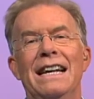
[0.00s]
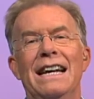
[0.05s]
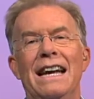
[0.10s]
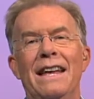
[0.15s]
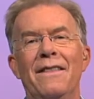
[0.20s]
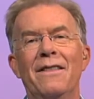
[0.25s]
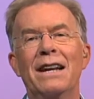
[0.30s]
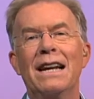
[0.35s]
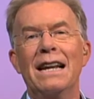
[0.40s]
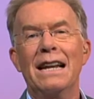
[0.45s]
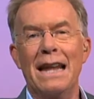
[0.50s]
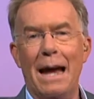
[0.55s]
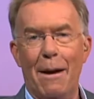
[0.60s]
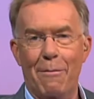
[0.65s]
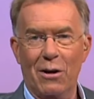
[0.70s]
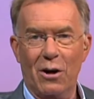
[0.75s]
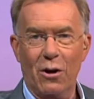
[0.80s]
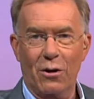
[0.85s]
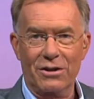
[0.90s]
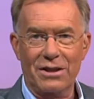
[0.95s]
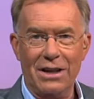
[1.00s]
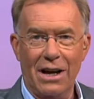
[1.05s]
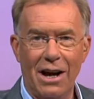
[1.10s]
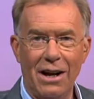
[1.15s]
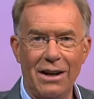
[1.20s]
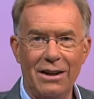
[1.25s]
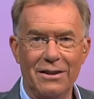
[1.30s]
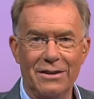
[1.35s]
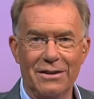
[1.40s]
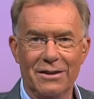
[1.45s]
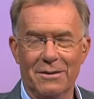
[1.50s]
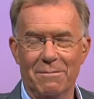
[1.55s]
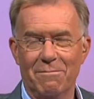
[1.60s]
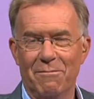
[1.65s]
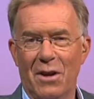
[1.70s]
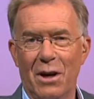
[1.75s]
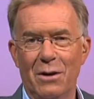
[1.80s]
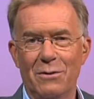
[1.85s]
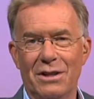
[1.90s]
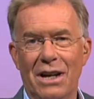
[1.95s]
in the Galapagos Islands,
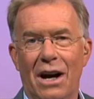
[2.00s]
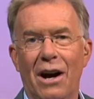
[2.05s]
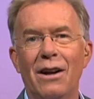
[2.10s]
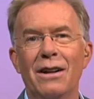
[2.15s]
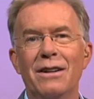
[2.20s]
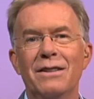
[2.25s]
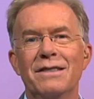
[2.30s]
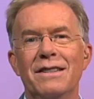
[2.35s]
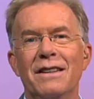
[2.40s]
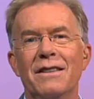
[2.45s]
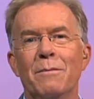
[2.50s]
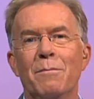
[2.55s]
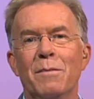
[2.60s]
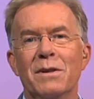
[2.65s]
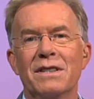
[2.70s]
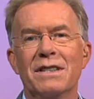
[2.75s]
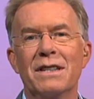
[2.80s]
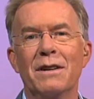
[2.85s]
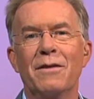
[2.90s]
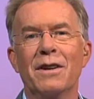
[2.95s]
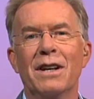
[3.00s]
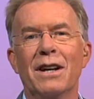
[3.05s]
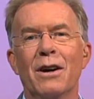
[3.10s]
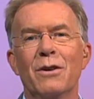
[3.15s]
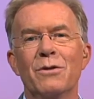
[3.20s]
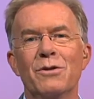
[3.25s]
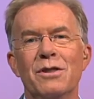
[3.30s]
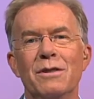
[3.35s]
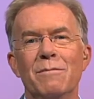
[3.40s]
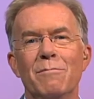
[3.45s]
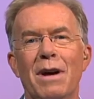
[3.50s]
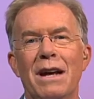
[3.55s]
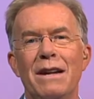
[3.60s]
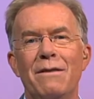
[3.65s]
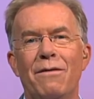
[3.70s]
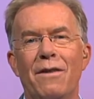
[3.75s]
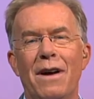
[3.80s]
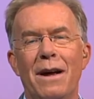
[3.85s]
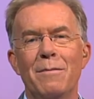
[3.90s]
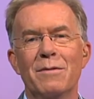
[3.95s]
those islands in the Pacific Ocean made
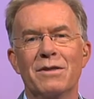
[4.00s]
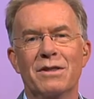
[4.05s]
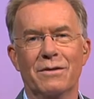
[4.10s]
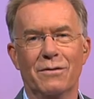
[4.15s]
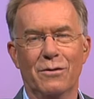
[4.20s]
famous,